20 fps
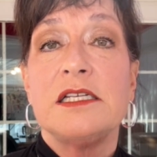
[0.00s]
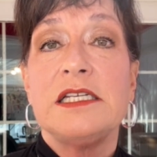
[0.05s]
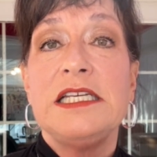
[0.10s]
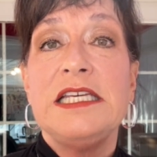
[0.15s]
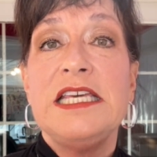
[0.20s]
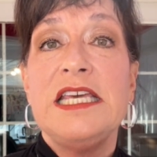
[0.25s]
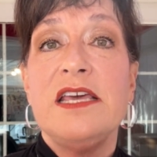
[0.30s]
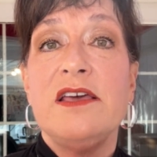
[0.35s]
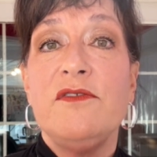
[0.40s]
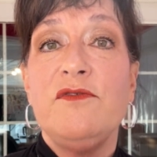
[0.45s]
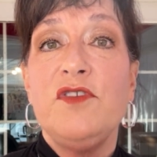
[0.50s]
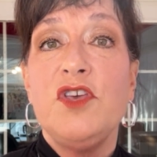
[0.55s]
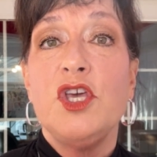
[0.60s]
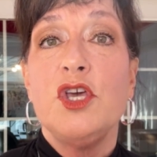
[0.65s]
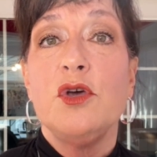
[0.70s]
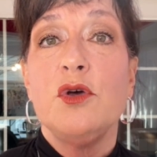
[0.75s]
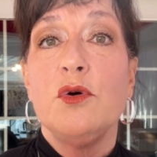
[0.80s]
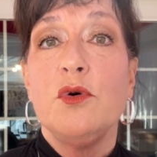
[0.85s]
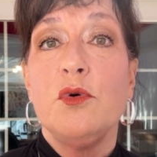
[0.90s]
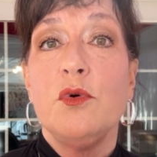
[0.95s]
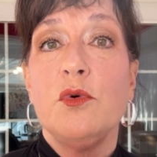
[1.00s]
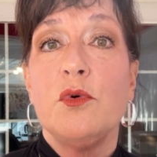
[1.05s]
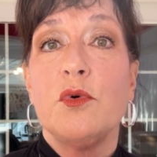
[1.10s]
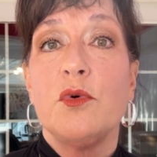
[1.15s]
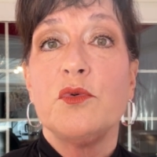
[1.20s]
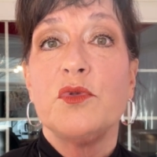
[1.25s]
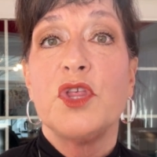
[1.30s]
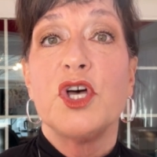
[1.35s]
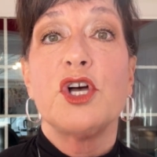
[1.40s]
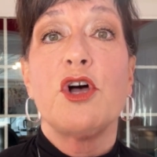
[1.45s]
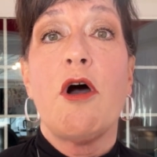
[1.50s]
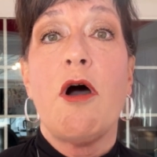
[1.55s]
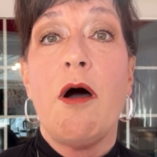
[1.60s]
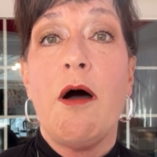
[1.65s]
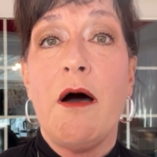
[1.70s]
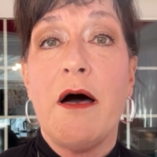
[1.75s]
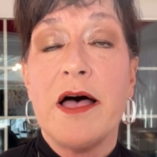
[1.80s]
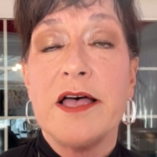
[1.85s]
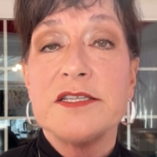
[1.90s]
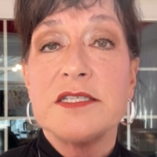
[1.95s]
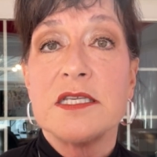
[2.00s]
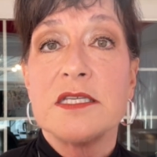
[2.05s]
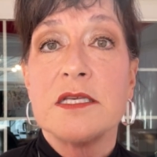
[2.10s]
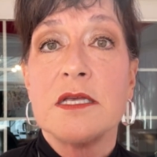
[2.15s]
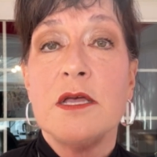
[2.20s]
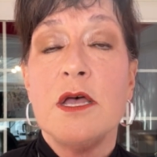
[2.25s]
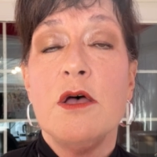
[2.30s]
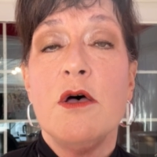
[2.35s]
give you the costs